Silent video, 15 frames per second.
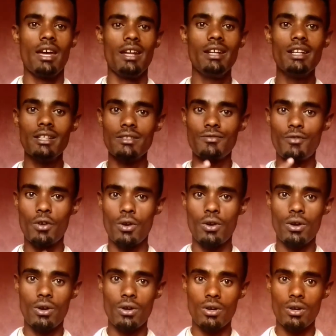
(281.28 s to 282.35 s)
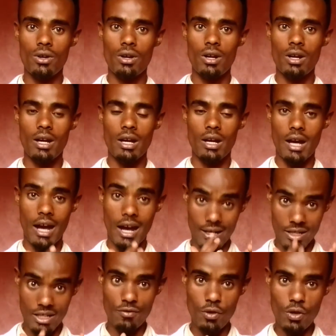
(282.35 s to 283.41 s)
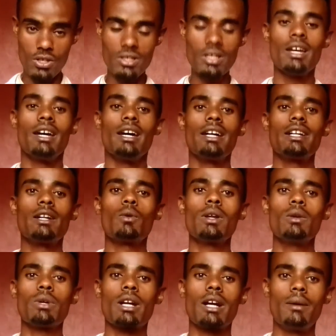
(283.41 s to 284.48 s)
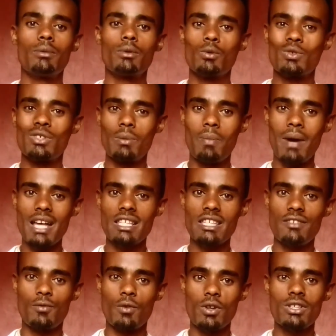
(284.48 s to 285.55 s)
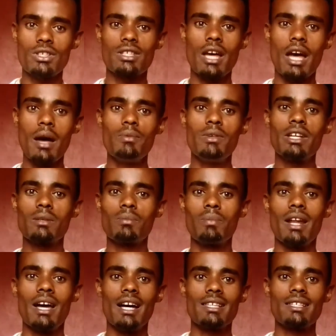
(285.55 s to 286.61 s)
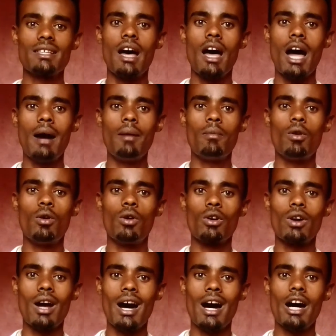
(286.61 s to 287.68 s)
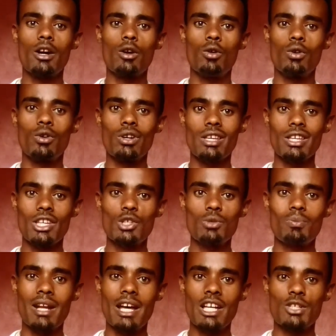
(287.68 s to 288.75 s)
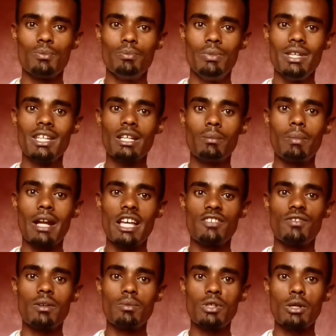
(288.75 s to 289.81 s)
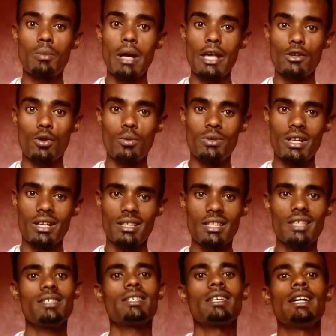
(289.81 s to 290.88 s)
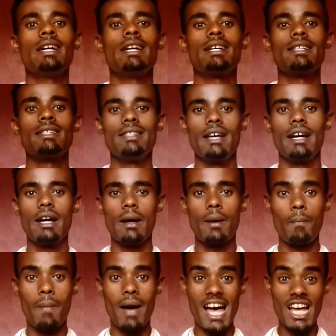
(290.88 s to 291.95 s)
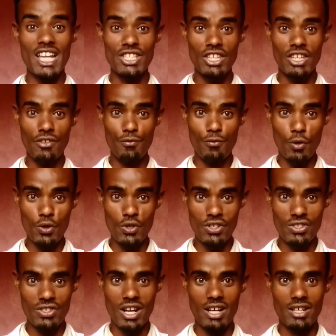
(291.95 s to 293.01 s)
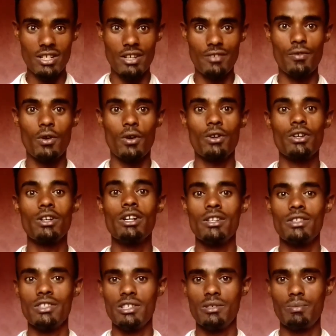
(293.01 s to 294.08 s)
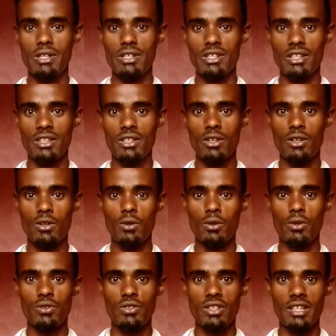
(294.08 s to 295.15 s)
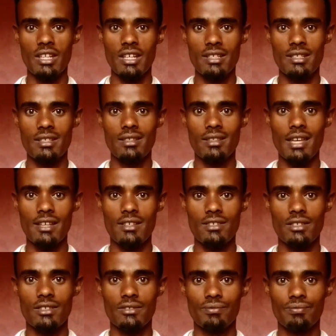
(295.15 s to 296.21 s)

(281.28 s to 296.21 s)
And for active voice, and when we come to the passive voice, subject plus am or are or is plus being plus verb plus object is the passive voice structure for the present continuous tense.